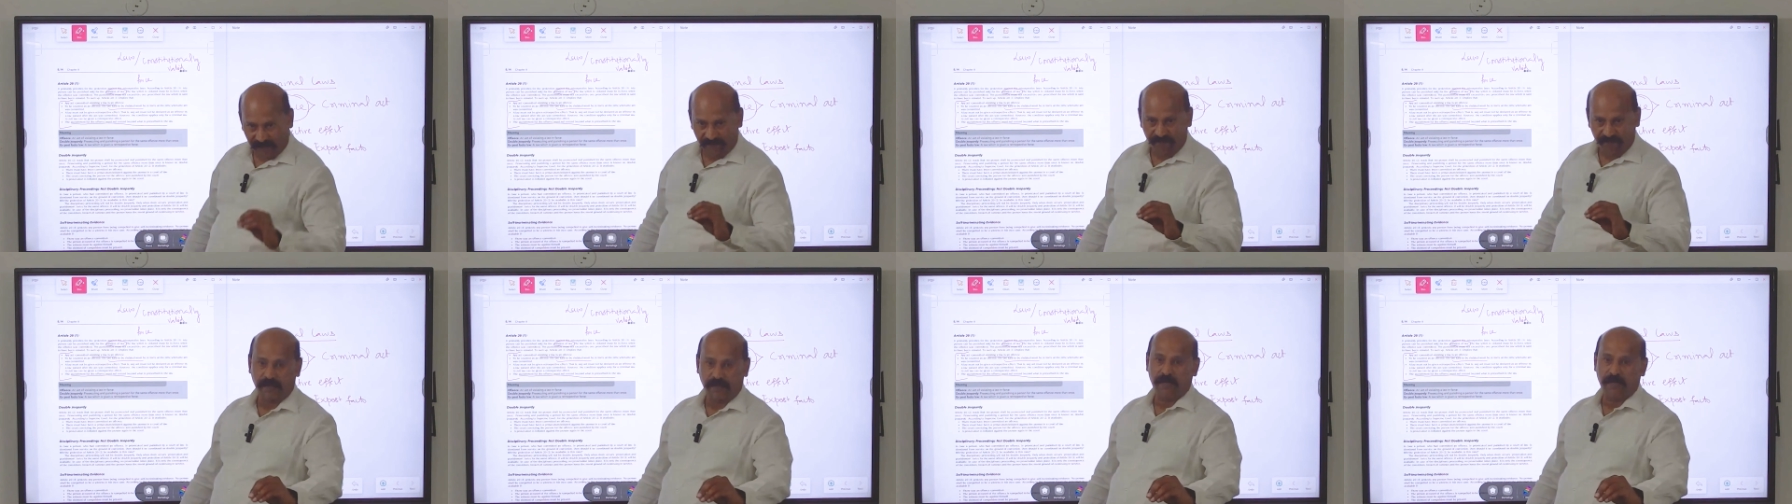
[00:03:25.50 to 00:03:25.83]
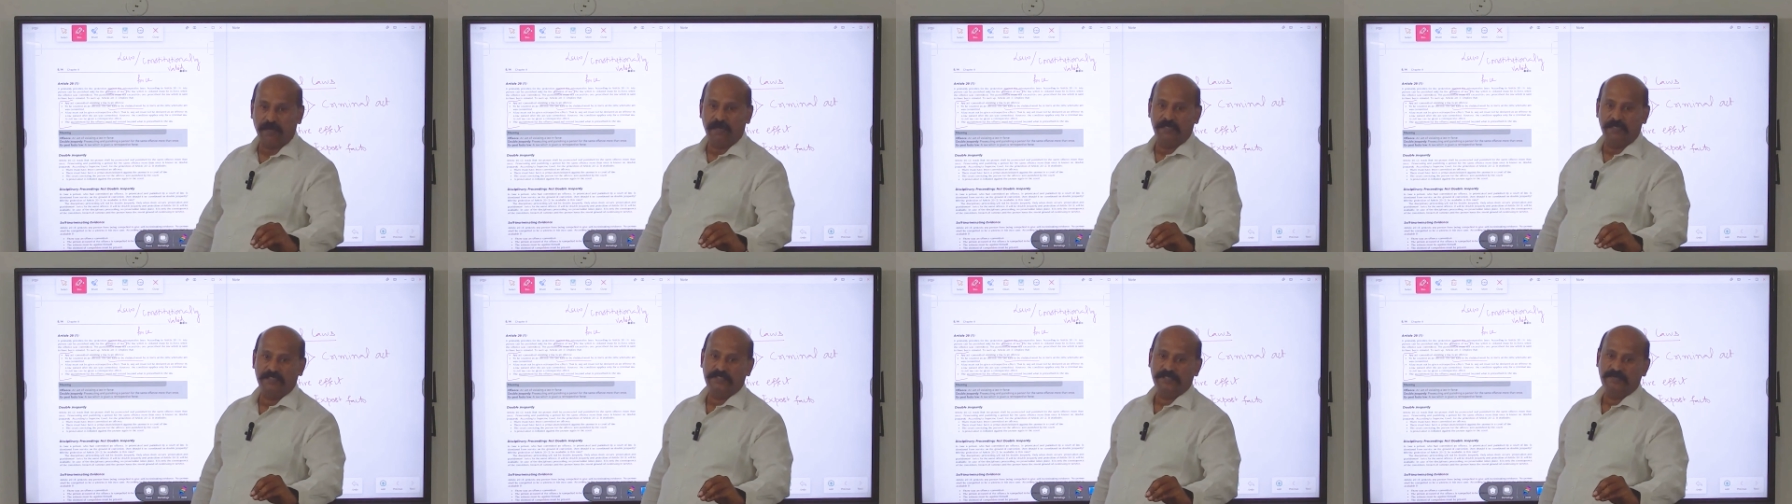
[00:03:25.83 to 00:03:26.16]
if the law
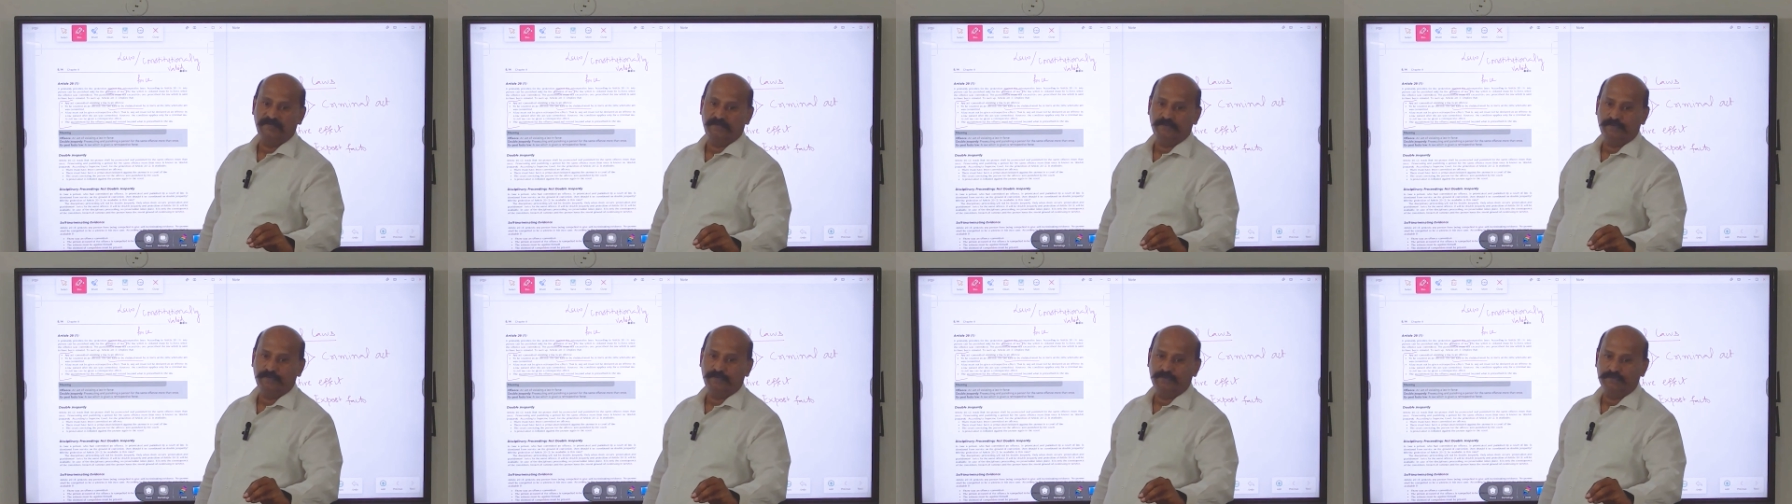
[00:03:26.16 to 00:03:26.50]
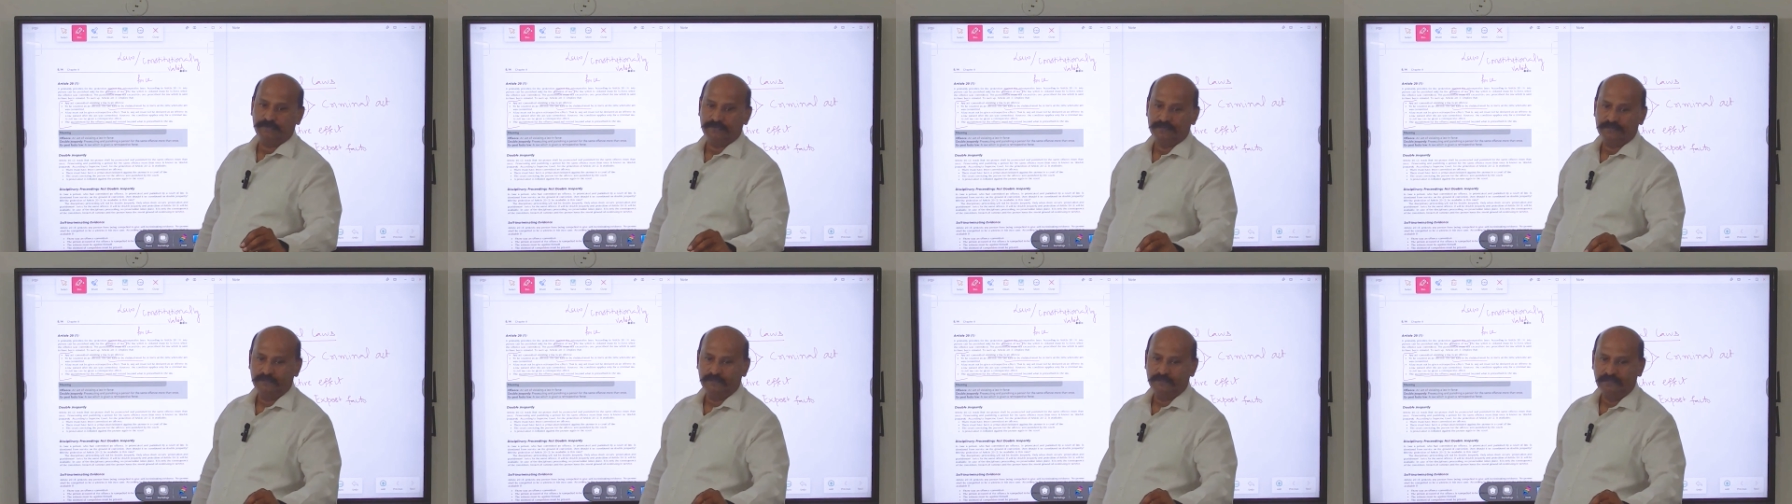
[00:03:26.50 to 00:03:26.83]
is in
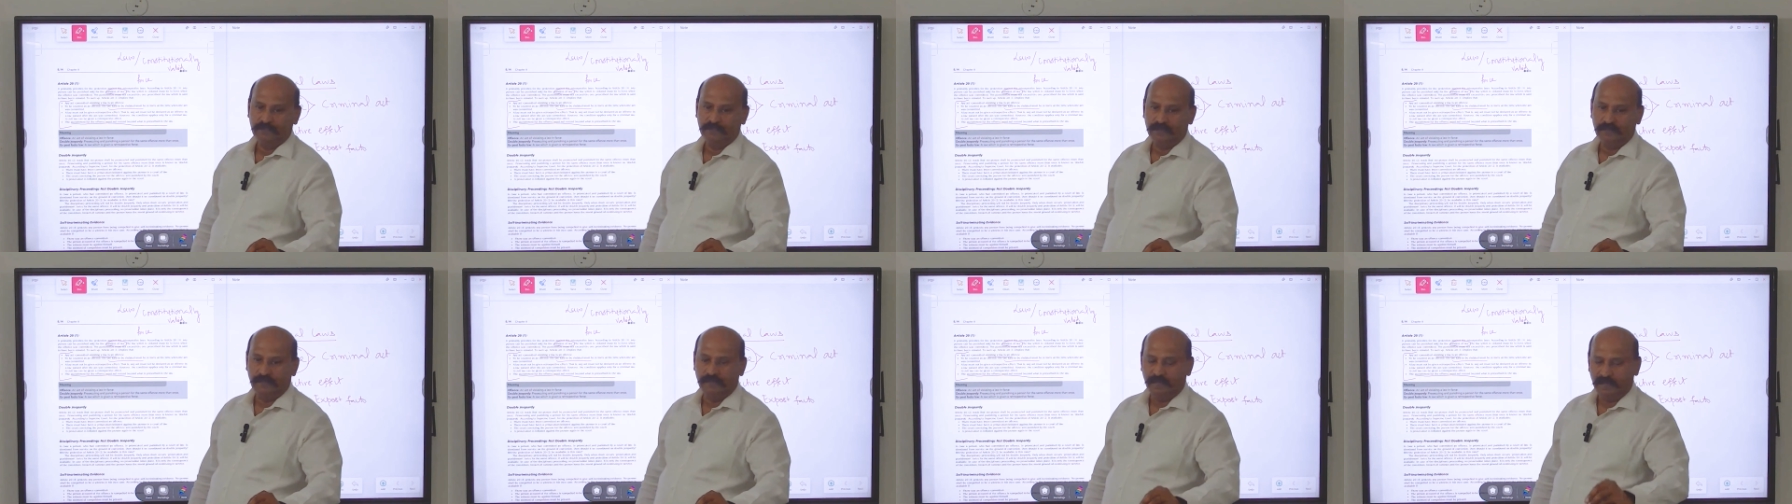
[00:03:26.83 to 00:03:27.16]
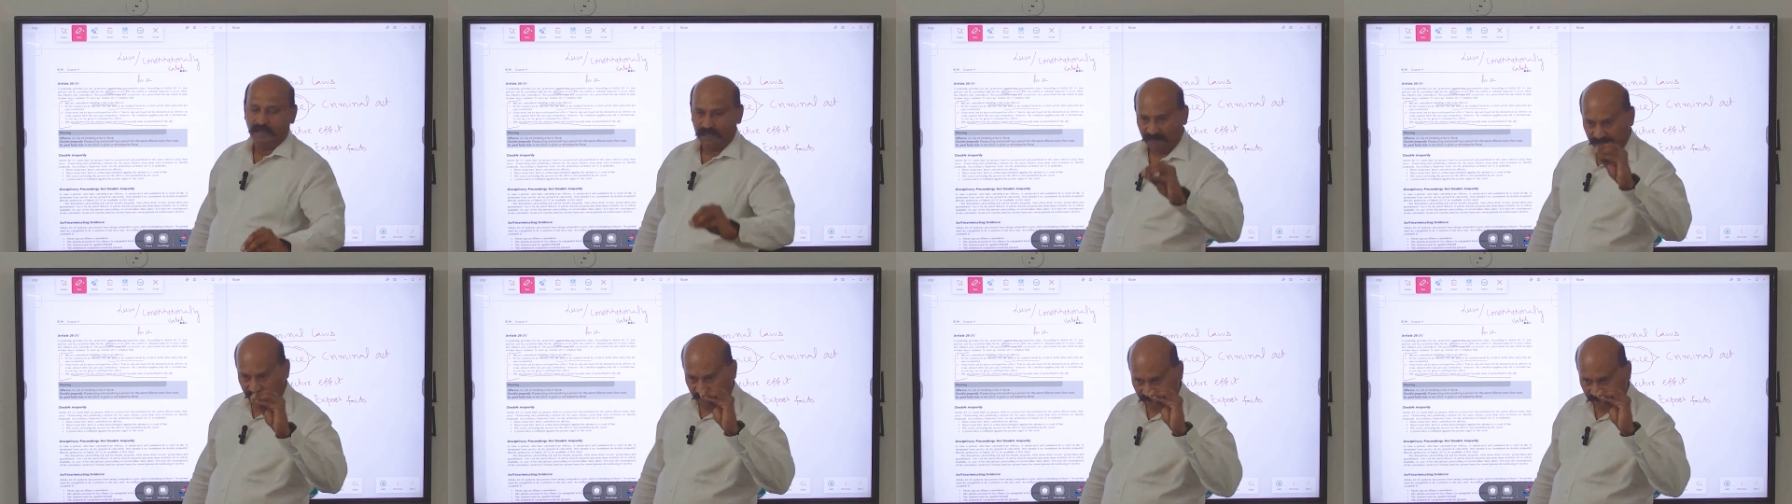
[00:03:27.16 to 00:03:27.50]
force,
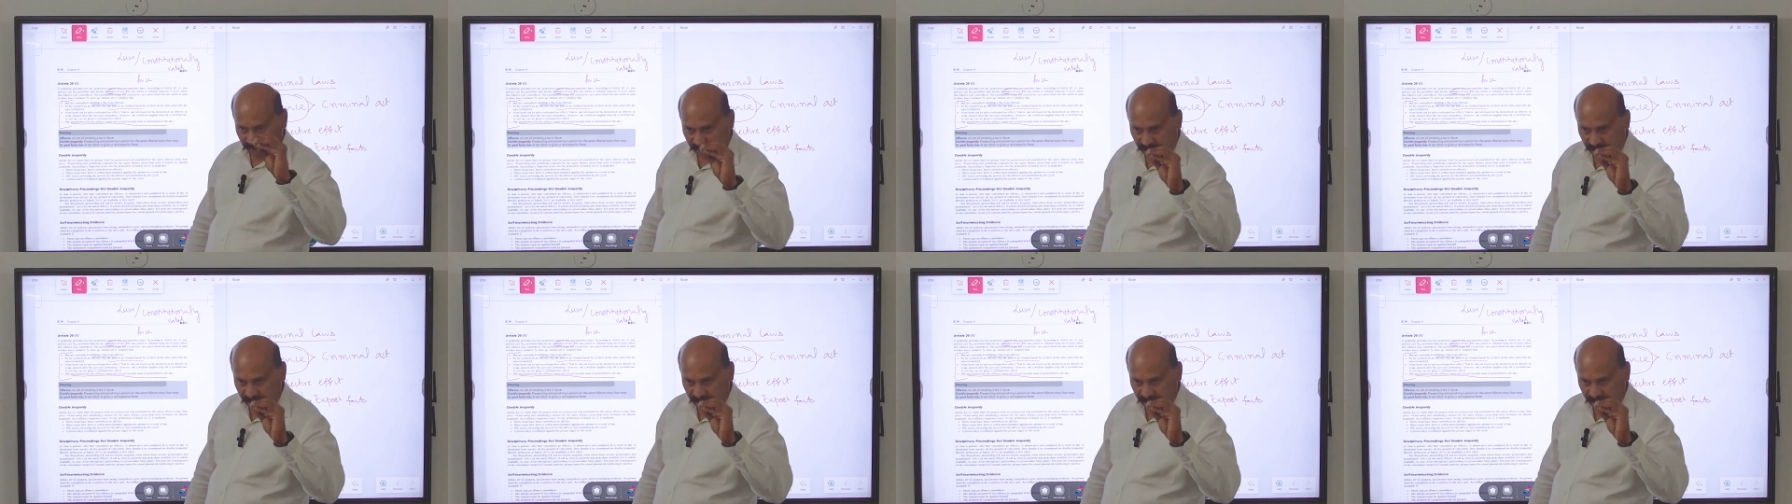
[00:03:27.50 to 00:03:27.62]
even if